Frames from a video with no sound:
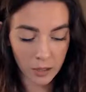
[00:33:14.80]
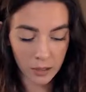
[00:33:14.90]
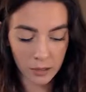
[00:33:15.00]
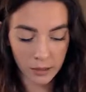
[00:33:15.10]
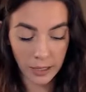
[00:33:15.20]

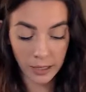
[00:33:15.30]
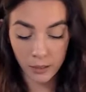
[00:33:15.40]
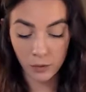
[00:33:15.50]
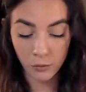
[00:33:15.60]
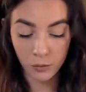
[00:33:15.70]

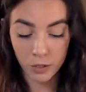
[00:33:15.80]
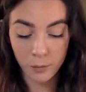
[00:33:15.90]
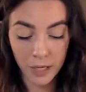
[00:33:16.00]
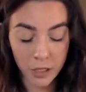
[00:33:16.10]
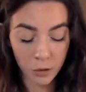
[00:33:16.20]
They
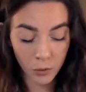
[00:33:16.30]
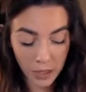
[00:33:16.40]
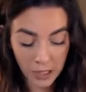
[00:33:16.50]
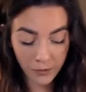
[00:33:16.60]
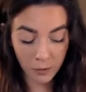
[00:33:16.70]
respect you
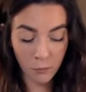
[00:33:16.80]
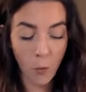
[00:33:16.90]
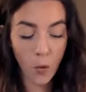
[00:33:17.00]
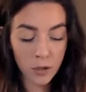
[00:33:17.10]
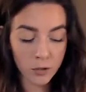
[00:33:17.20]
even
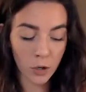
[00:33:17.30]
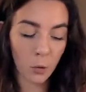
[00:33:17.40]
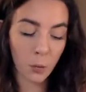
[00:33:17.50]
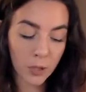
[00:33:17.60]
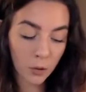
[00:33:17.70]
more so
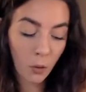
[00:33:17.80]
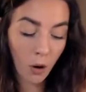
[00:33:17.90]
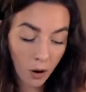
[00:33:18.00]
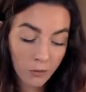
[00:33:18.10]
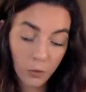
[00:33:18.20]
when you
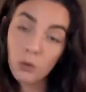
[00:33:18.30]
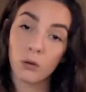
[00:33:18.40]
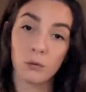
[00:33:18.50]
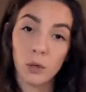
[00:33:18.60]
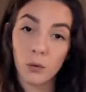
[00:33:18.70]
are
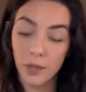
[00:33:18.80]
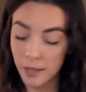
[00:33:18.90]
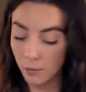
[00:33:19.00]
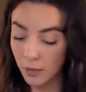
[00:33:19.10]
vulnerable with them,